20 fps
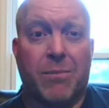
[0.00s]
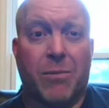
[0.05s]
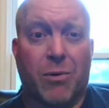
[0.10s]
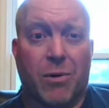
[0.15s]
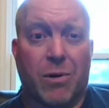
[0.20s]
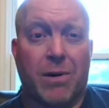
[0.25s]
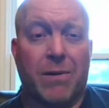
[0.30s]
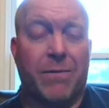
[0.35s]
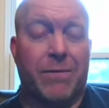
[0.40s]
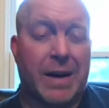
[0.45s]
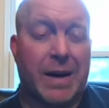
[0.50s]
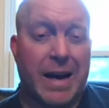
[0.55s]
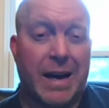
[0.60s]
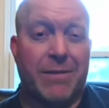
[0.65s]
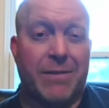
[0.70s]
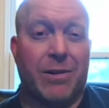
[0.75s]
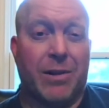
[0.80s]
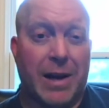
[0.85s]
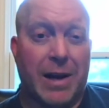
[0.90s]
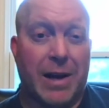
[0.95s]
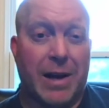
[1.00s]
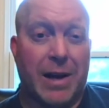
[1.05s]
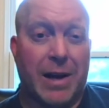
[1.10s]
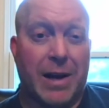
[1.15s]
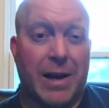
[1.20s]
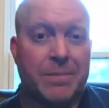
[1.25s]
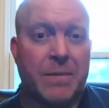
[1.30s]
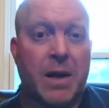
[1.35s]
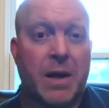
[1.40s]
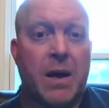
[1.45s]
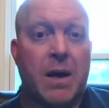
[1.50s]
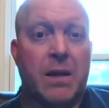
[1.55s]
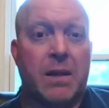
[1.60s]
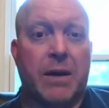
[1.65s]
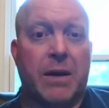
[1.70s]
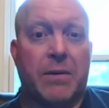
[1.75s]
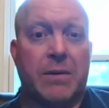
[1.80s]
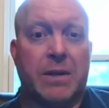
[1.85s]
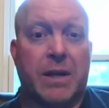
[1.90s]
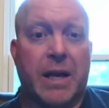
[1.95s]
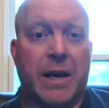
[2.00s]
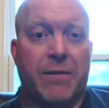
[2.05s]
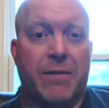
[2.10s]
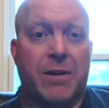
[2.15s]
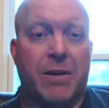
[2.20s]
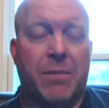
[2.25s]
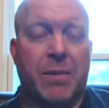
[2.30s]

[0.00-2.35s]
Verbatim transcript: I have a Mora 511